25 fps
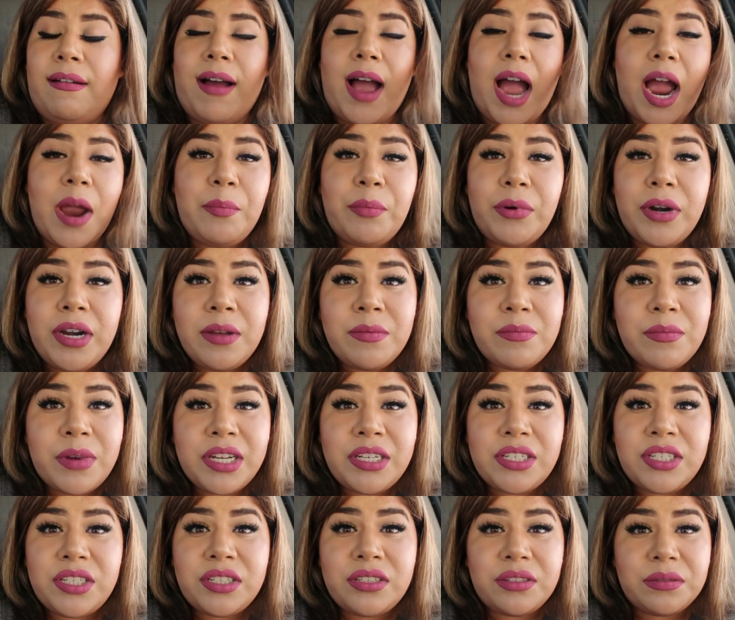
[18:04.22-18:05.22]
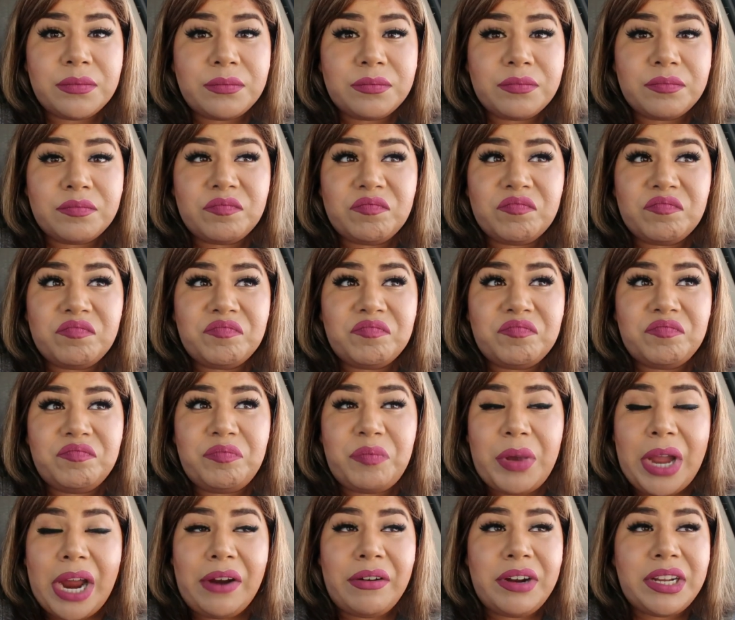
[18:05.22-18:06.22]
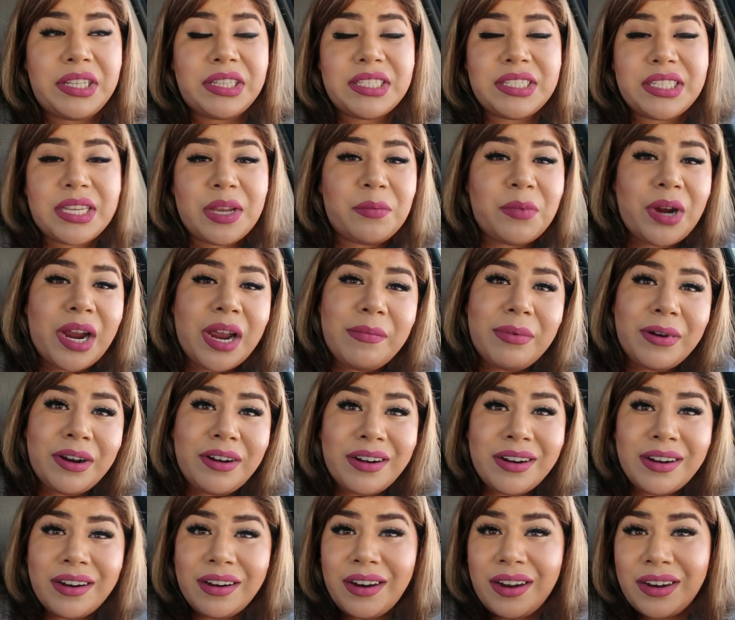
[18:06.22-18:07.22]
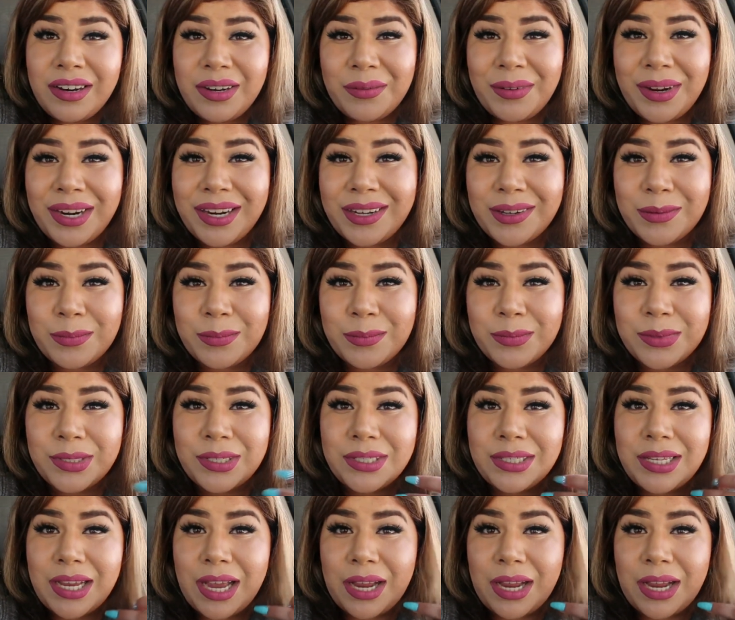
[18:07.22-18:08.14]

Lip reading: I pretty much parent the same way I parent Ailani when it comes to